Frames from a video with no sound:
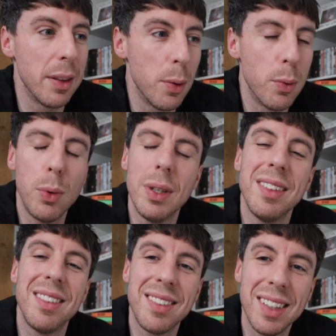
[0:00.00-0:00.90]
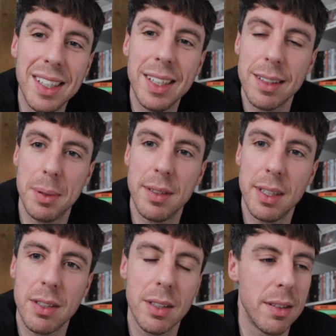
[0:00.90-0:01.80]
they were all in senior
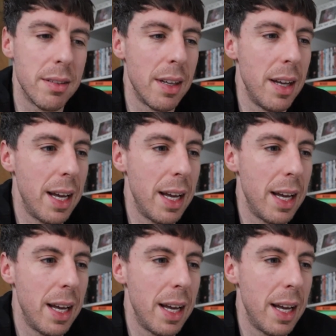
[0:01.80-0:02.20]
positions.